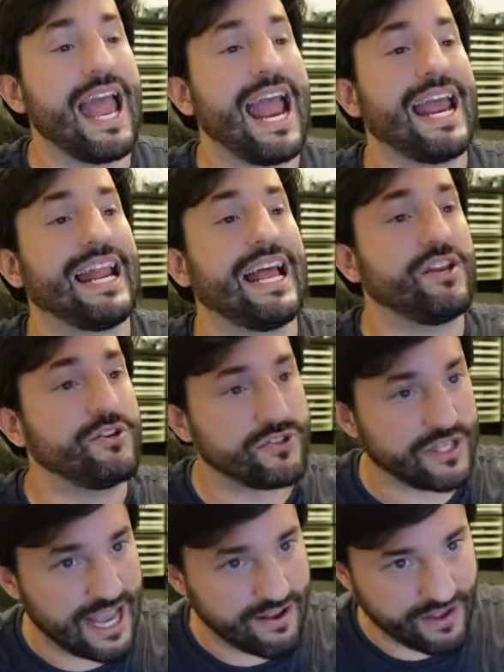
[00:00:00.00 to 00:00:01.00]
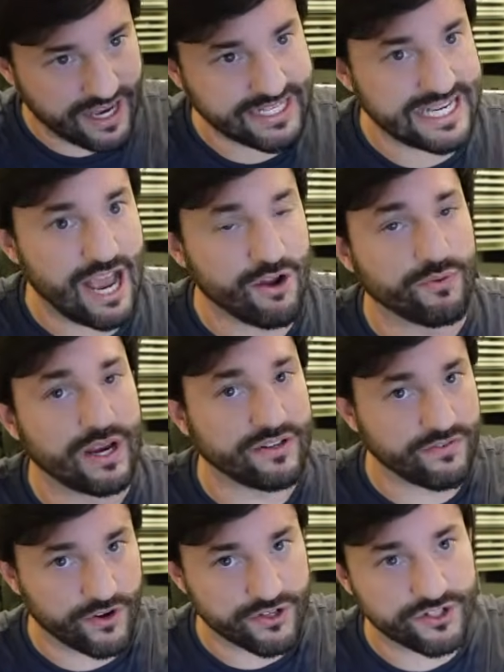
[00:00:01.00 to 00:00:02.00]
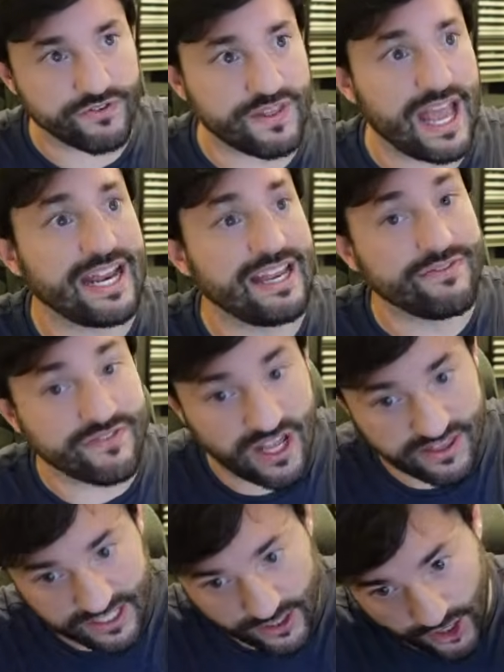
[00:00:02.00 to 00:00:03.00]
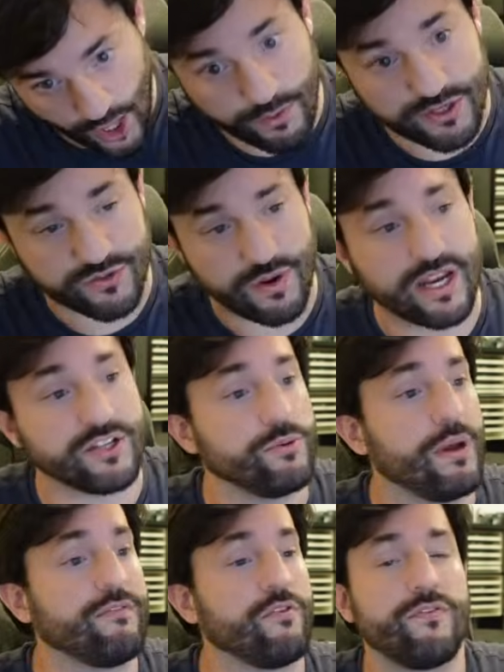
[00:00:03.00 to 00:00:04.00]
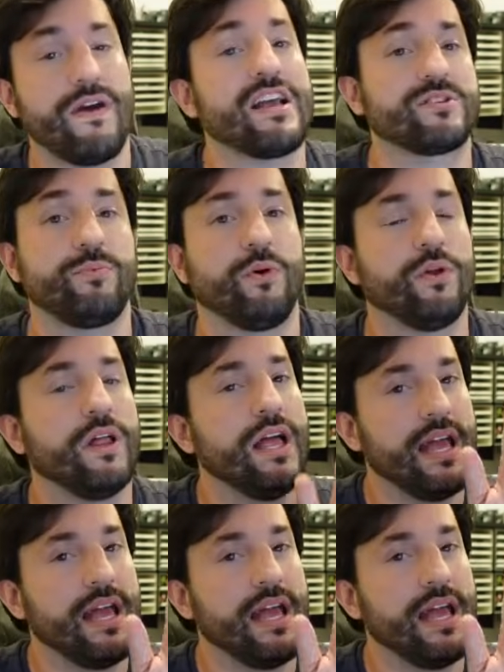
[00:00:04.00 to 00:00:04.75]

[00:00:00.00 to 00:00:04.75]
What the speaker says: and I usually have a down-ranked version of that, if not the lowest rank, to have a fast pull.